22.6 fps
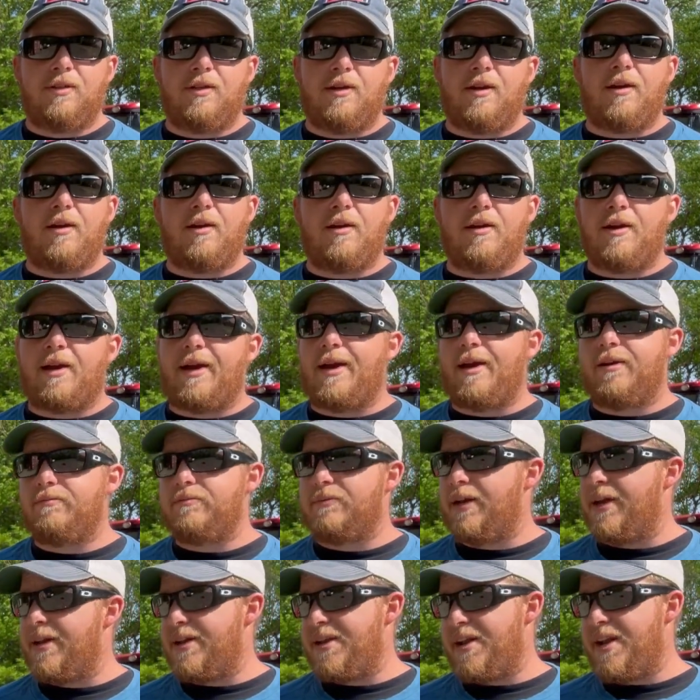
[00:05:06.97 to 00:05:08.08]

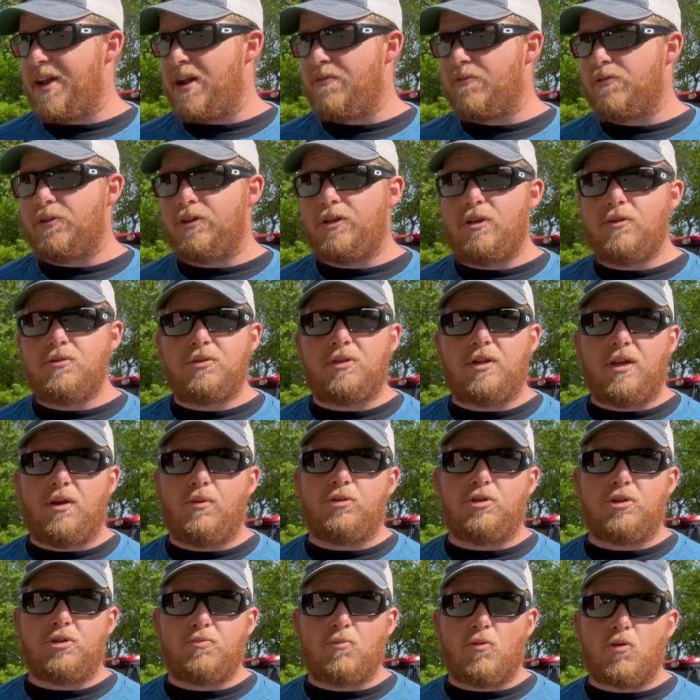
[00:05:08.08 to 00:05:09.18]
I never used it. It was
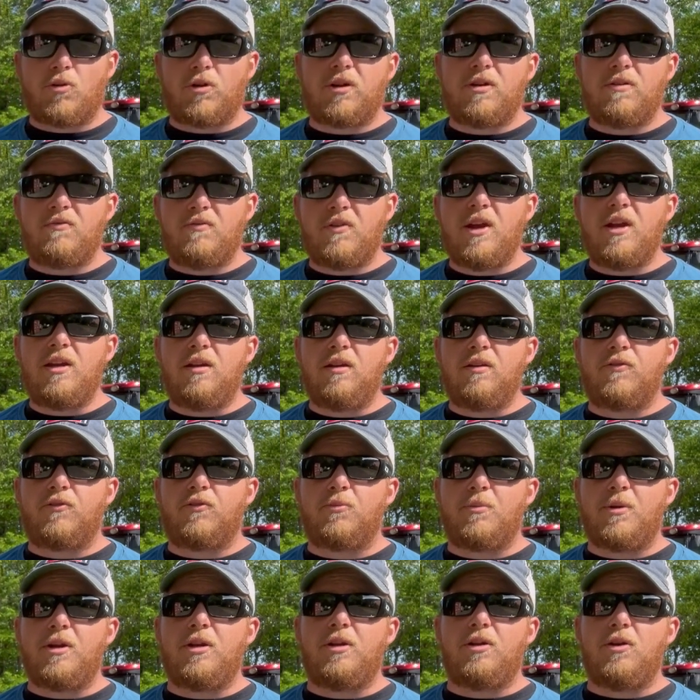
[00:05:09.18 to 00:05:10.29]
just more convenient for
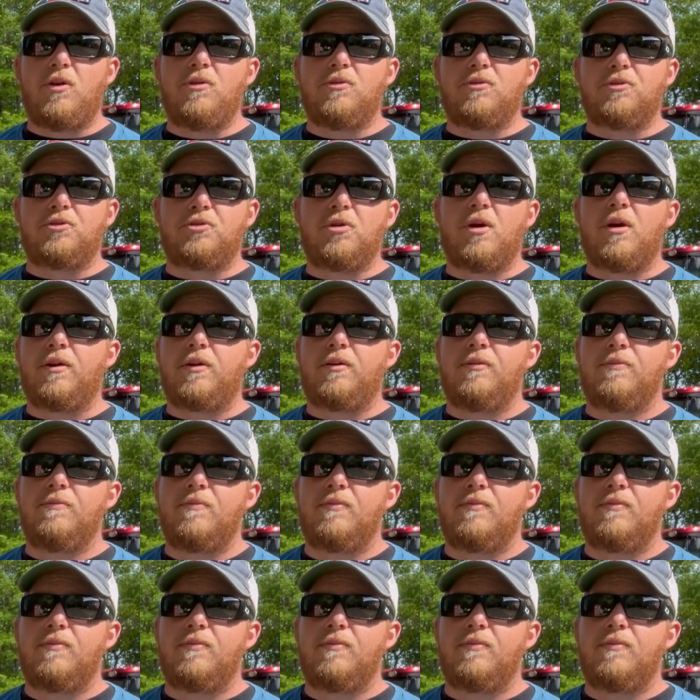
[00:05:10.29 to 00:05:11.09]
me to use the truck.